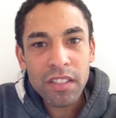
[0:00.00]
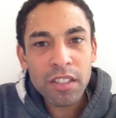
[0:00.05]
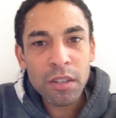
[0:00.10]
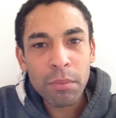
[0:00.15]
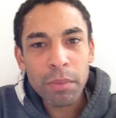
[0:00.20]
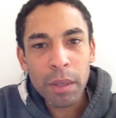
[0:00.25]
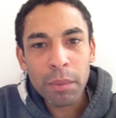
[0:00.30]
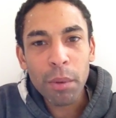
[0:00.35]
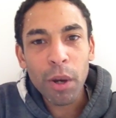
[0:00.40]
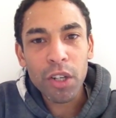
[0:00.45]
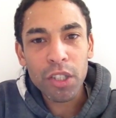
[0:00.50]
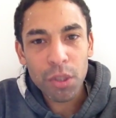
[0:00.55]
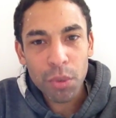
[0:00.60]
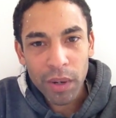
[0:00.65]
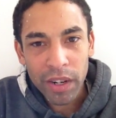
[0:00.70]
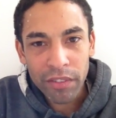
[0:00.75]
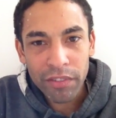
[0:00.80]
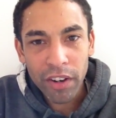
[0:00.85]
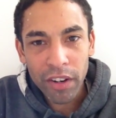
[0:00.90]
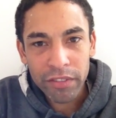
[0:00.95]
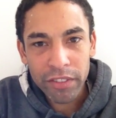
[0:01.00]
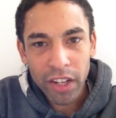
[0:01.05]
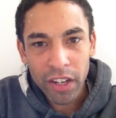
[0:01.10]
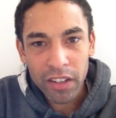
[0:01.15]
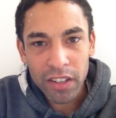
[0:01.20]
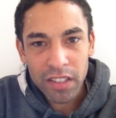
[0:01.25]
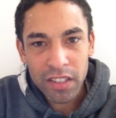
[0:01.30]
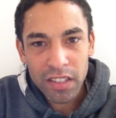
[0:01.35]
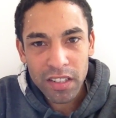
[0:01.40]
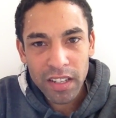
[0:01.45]
somebody buys
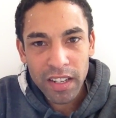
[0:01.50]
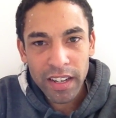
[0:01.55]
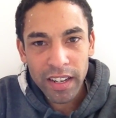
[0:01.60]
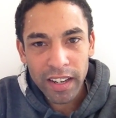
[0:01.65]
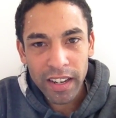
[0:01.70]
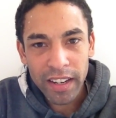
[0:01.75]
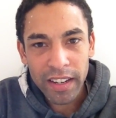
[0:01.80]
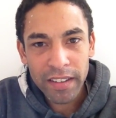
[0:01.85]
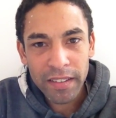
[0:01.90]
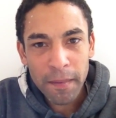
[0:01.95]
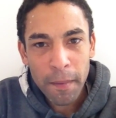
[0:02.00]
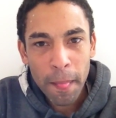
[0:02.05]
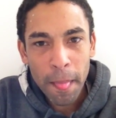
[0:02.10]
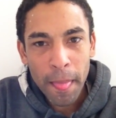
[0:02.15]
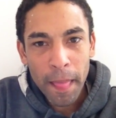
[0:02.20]
$25, okay?